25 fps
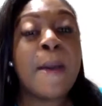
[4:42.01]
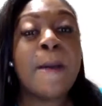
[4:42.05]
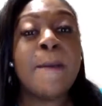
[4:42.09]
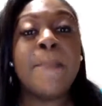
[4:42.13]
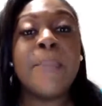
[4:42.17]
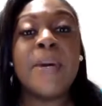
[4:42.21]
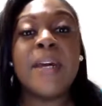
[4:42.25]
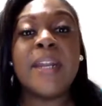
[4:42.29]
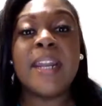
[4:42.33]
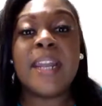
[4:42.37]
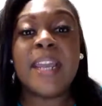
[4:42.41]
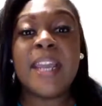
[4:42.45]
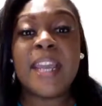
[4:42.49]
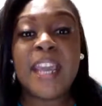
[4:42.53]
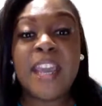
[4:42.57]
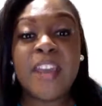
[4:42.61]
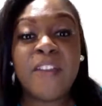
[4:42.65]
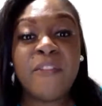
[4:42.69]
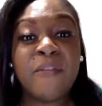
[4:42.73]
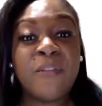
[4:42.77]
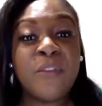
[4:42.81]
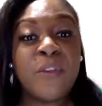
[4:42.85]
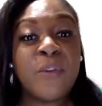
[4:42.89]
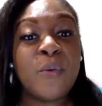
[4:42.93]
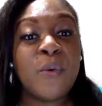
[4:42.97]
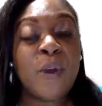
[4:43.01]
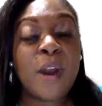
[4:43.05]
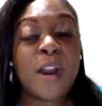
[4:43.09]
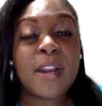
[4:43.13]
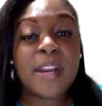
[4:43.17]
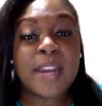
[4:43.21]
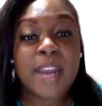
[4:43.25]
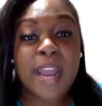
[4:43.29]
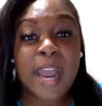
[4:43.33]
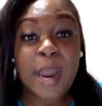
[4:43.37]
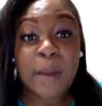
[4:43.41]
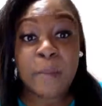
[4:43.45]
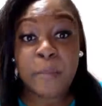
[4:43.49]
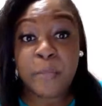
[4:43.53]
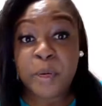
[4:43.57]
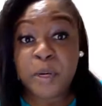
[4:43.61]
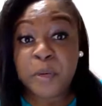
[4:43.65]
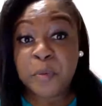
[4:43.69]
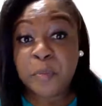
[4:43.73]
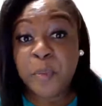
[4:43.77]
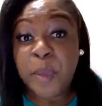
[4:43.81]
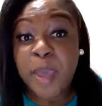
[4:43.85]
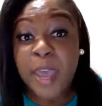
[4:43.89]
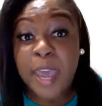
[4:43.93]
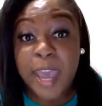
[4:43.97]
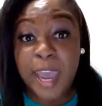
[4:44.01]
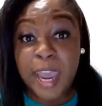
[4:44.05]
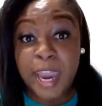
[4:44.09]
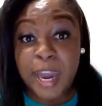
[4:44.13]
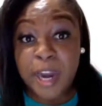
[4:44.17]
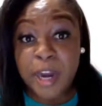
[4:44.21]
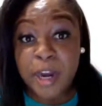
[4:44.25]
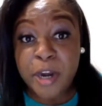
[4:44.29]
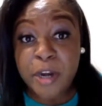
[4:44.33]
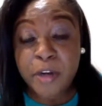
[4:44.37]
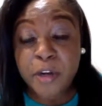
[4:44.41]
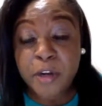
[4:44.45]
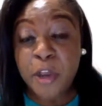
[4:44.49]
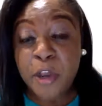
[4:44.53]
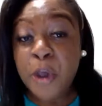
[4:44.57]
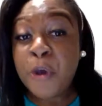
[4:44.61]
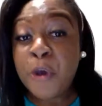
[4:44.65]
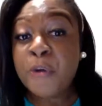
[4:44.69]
but if you are not prepared